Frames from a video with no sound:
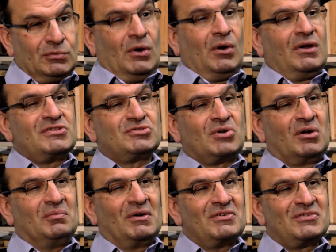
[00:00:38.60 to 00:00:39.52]
We're all
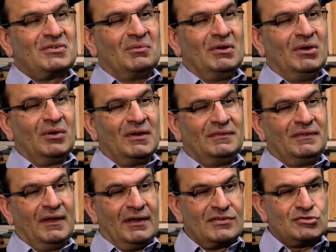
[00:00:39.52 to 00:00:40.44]
astronomers, so we look at
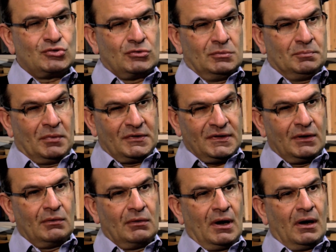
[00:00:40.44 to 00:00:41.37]
things through a
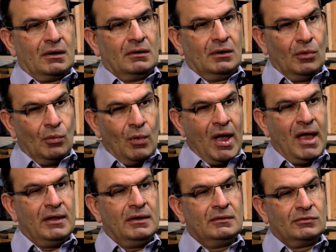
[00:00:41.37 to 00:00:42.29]
particular
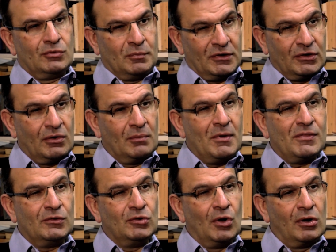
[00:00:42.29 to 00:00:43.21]
way, through a particular
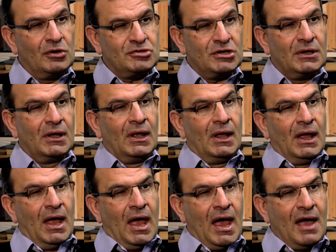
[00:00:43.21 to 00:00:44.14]
methodology.
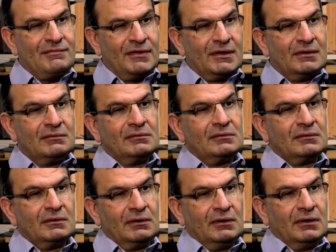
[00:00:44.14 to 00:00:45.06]
Having
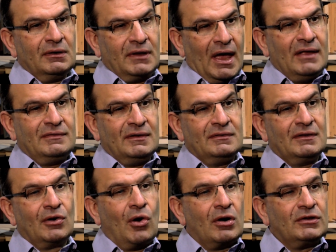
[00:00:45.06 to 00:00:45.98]
Katie in the
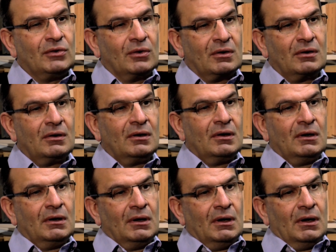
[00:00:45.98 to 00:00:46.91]
corridor
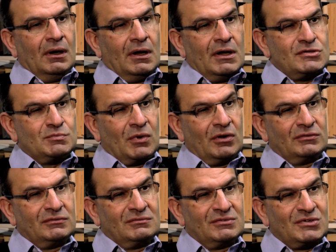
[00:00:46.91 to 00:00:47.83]
has brought
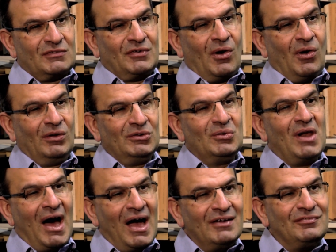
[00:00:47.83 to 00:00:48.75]
sort of a whole new
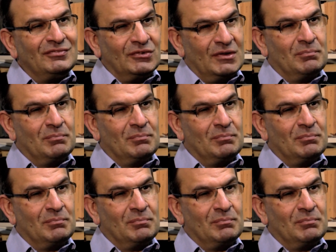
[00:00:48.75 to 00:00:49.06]
life to